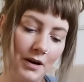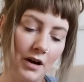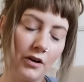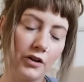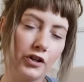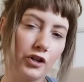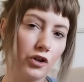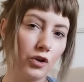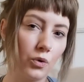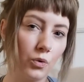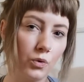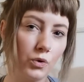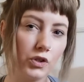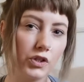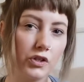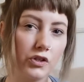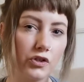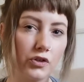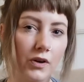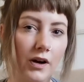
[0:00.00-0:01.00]
You could
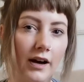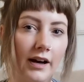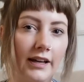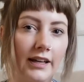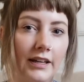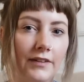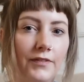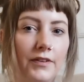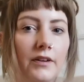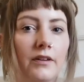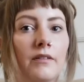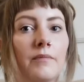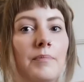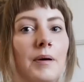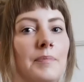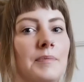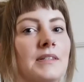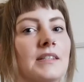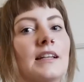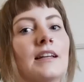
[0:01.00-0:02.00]
also try, if your
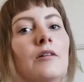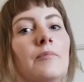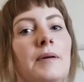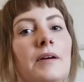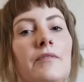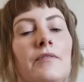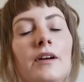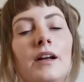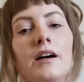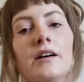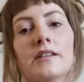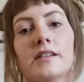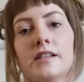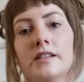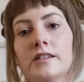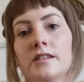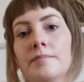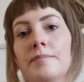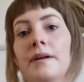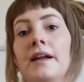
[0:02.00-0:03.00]
puppy's a little bit
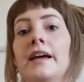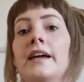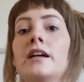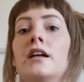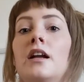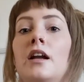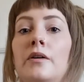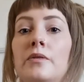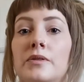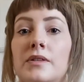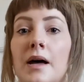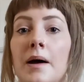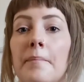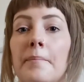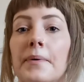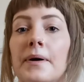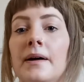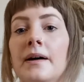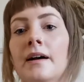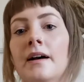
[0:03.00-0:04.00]
reluctant to play close
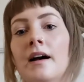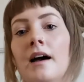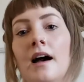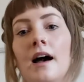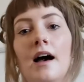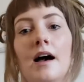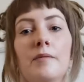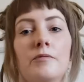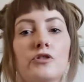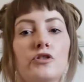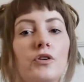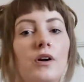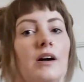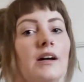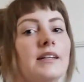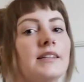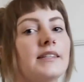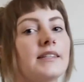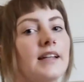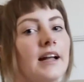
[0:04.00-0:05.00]
up,
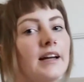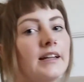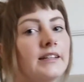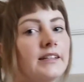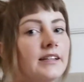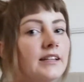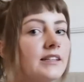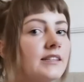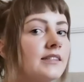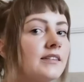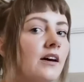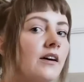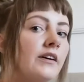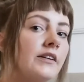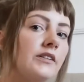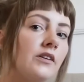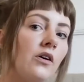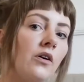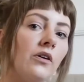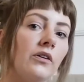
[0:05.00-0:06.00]
try standing
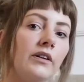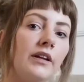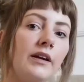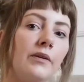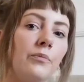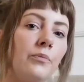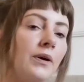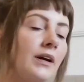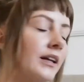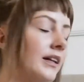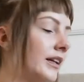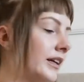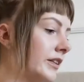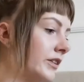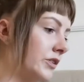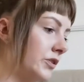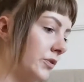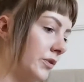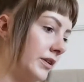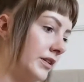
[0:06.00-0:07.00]
side on and wiggling
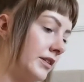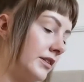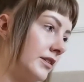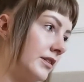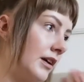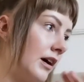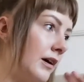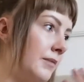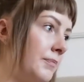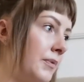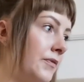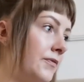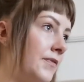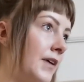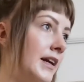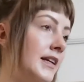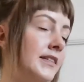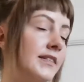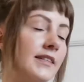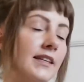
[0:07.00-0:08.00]
the toy to the side but
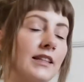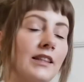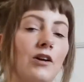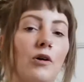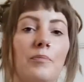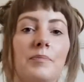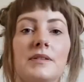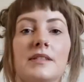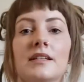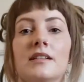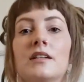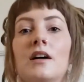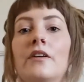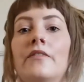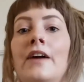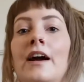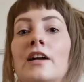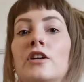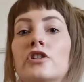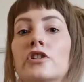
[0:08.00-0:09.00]
facing the opposite
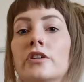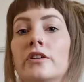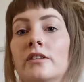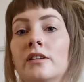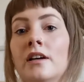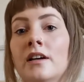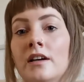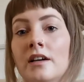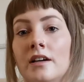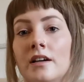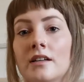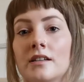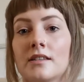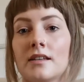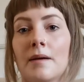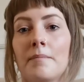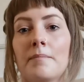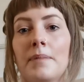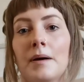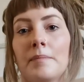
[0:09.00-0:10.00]
direction.
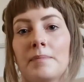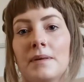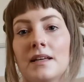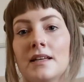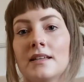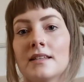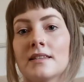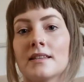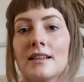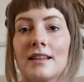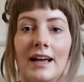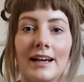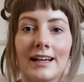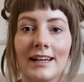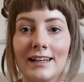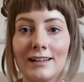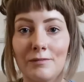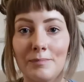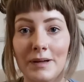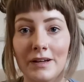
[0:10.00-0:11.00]
Some puppies lack a
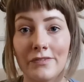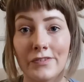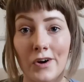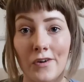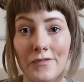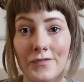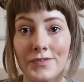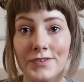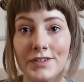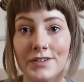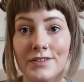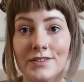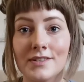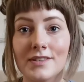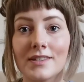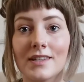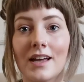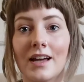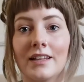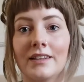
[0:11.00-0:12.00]
little bit of
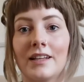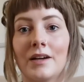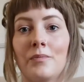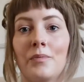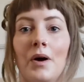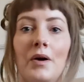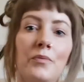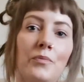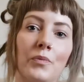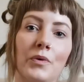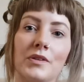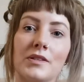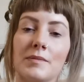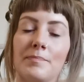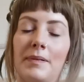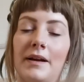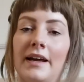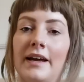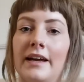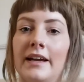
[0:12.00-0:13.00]
confidence and they won't want to
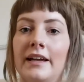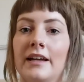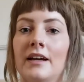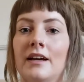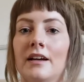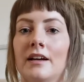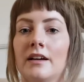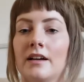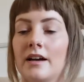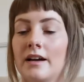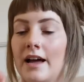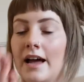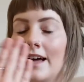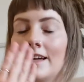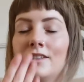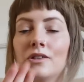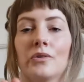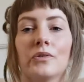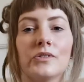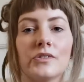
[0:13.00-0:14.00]
play
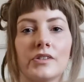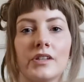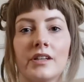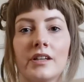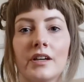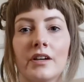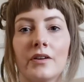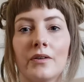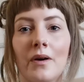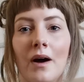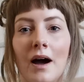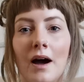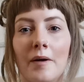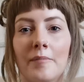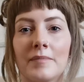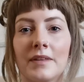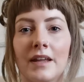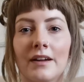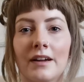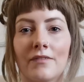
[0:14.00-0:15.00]
head on to you.
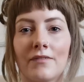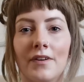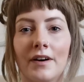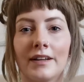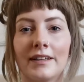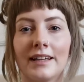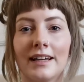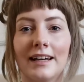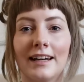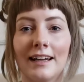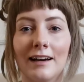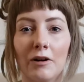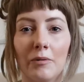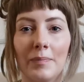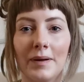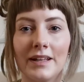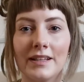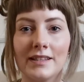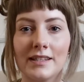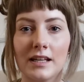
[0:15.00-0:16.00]
They can find it a little
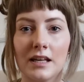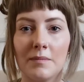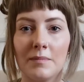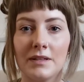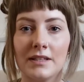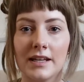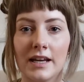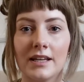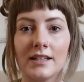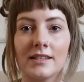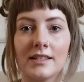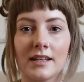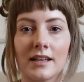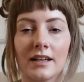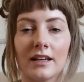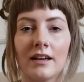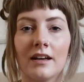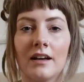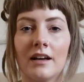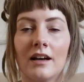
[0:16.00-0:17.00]
bit
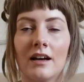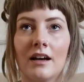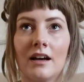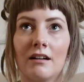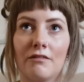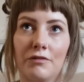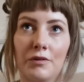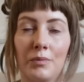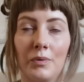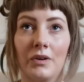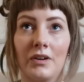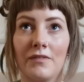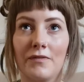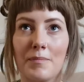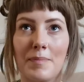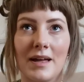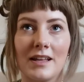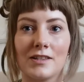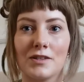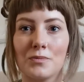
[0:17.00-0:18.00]
intimidating, for want of a
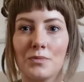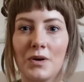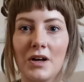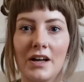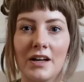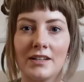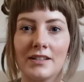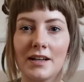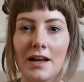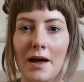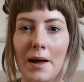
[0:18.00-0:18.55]
better word.